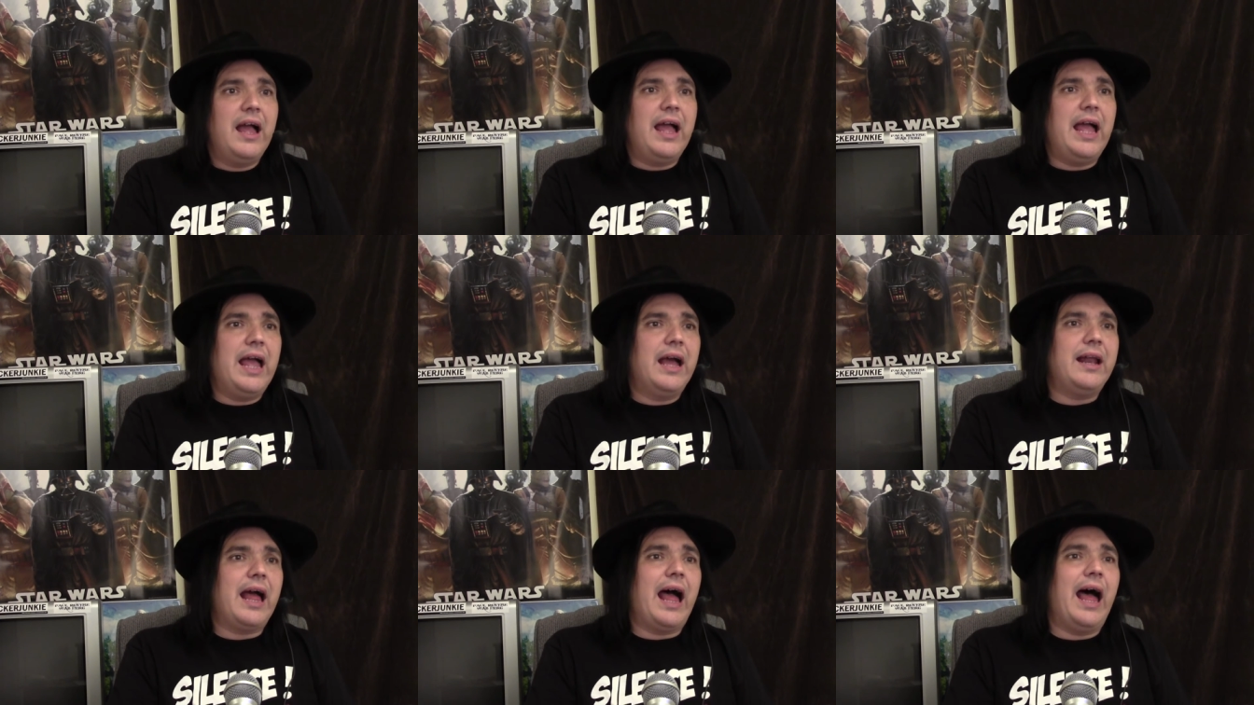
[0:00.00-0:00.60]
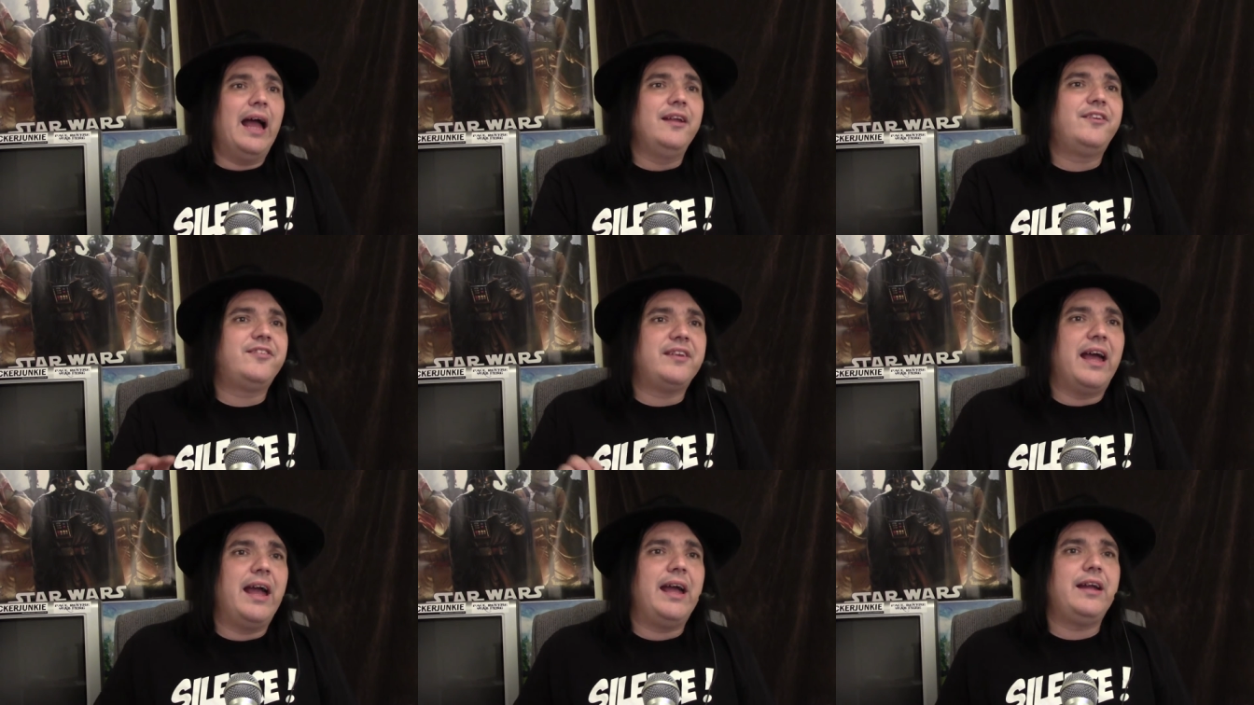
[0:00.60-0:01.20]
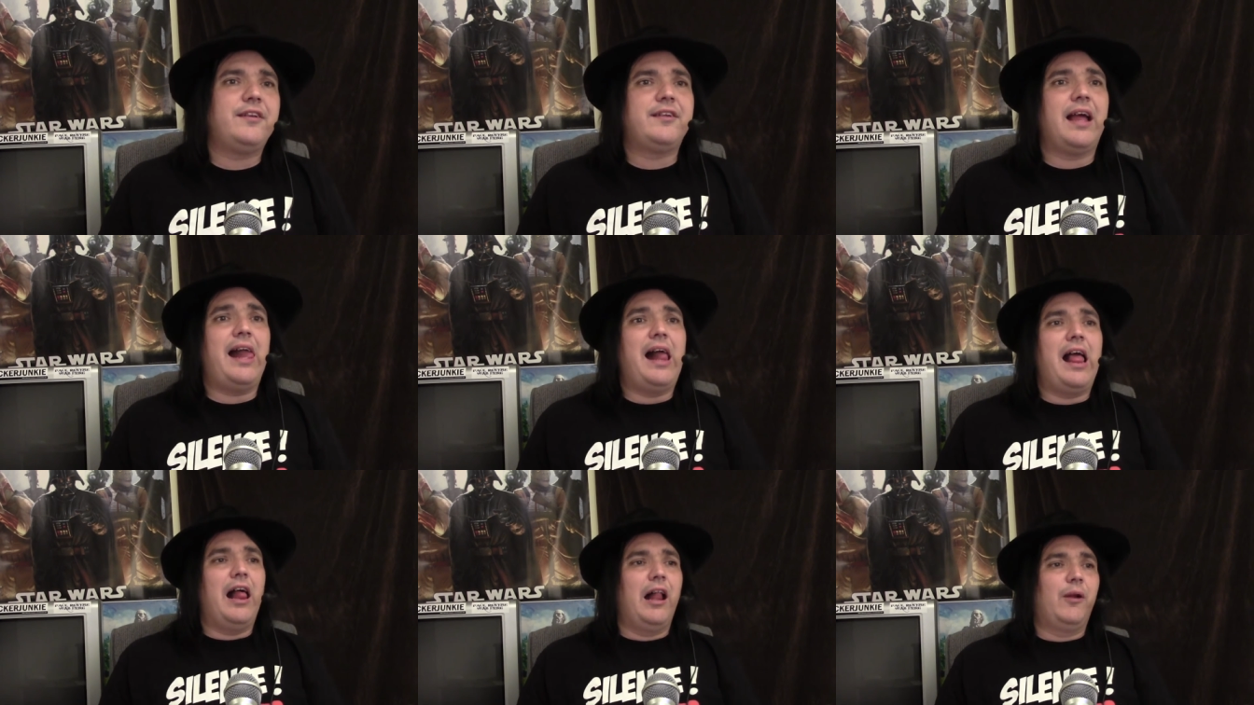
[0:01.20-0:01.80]
And I say, to
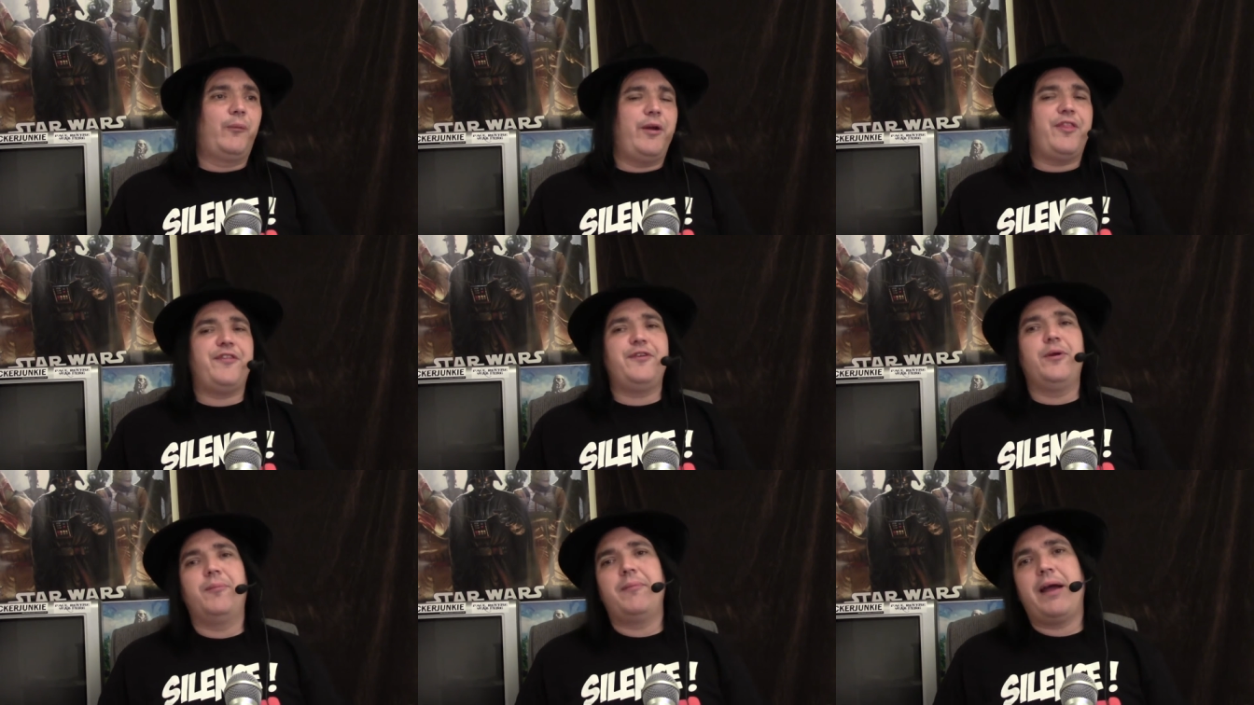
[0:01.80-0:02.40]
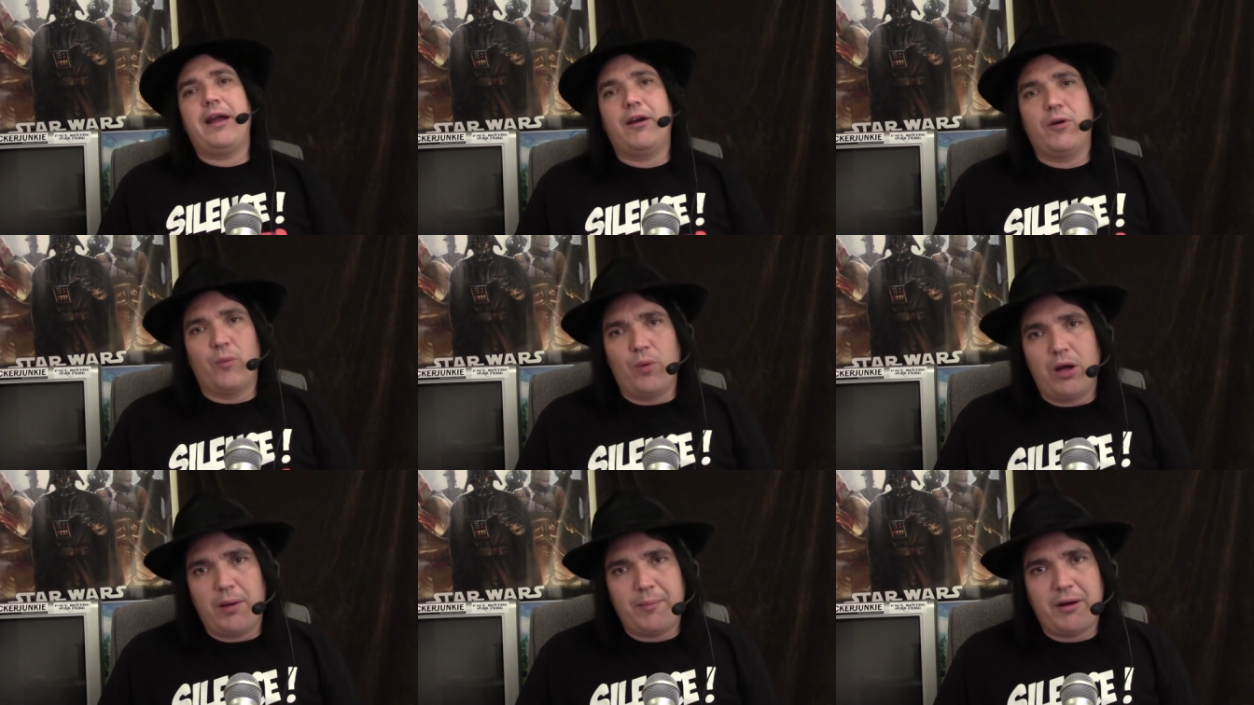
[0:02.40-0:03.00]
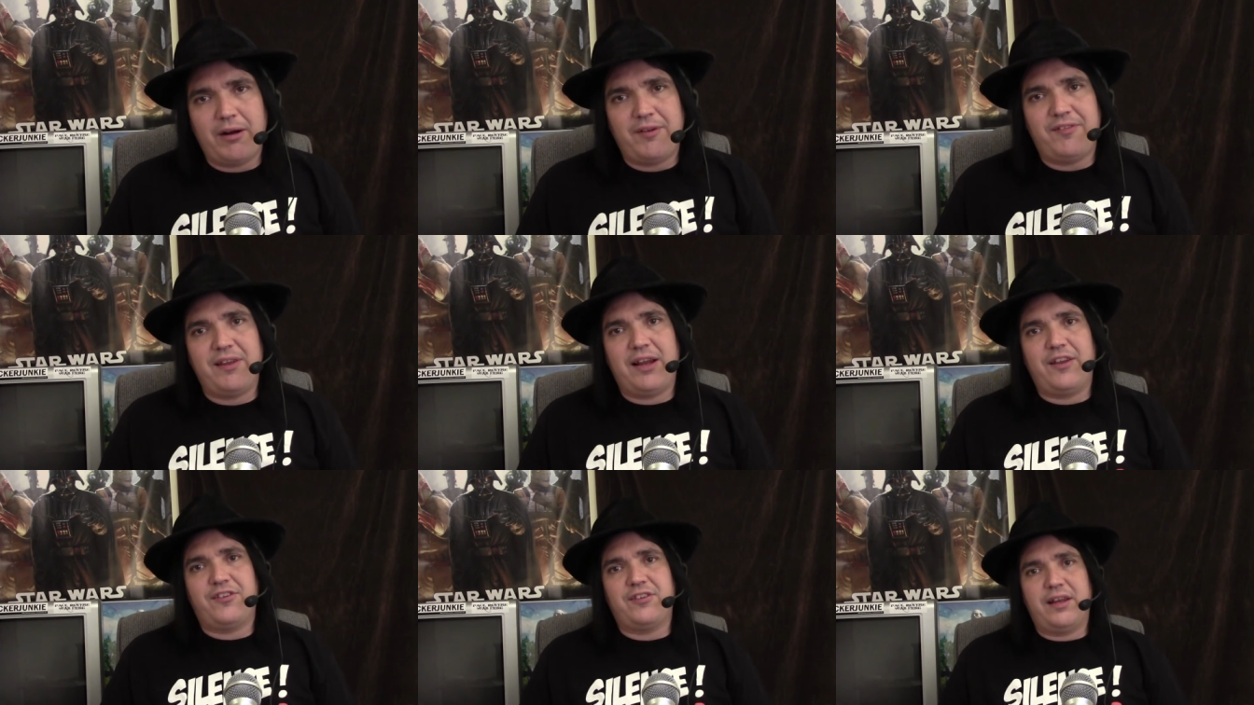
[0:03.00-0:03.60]
hell with you, Mayor. Walmart's
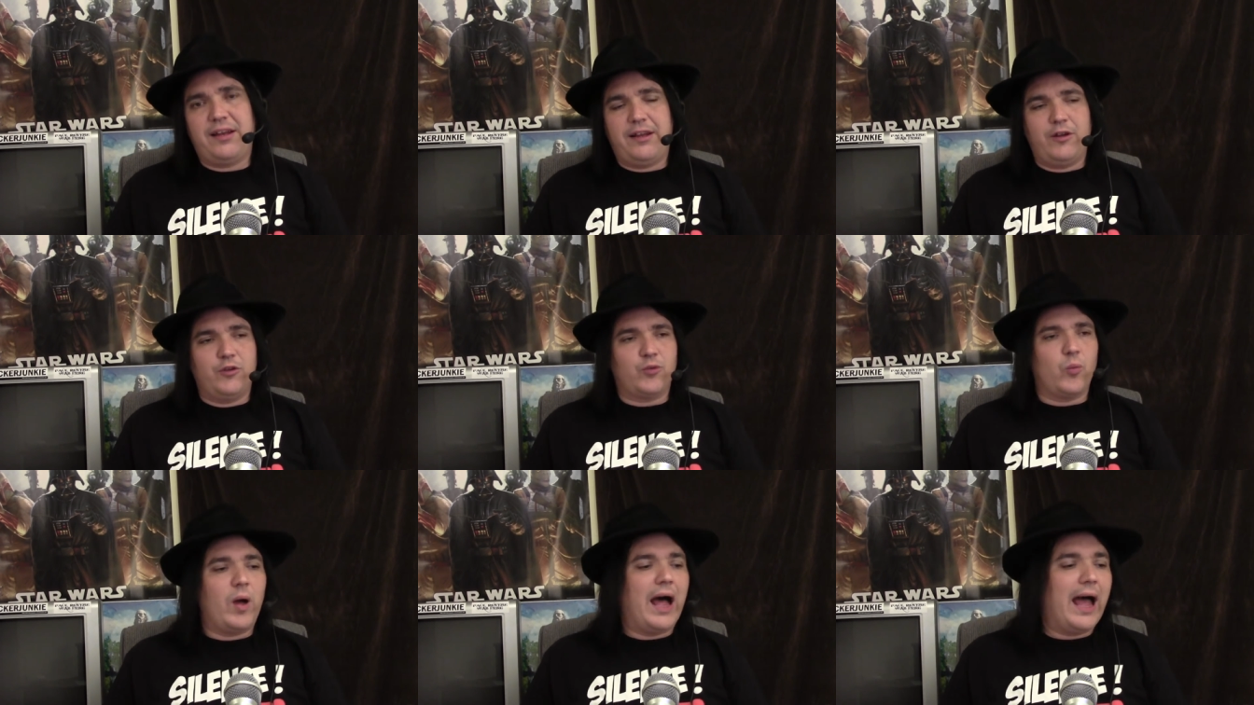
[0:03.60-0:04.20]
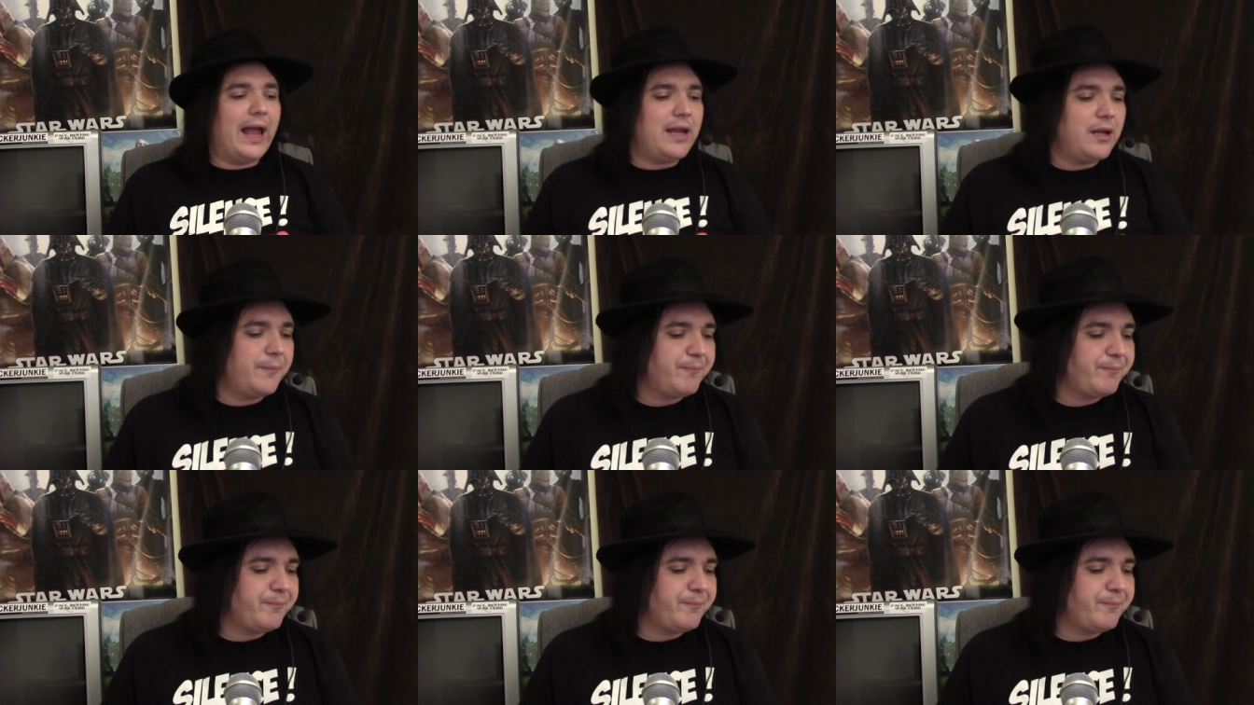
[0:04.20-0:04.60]
innocent. Here's why.